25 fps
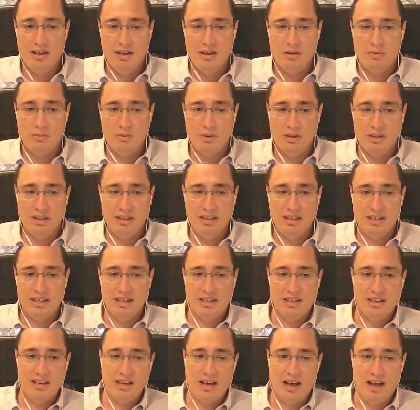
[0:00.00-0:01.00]
really
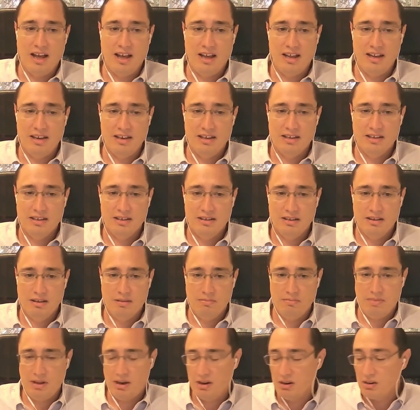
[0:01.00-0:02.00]
can guide a
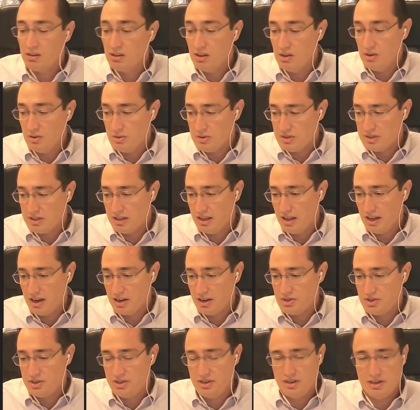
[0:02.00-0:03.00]
better clone
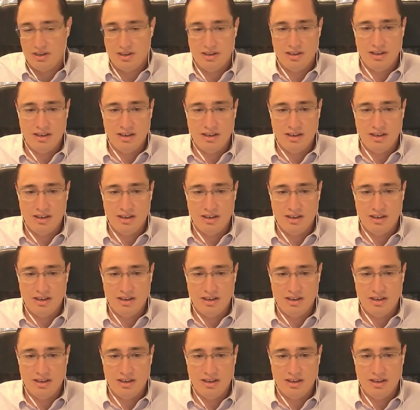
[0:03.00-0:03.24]
selection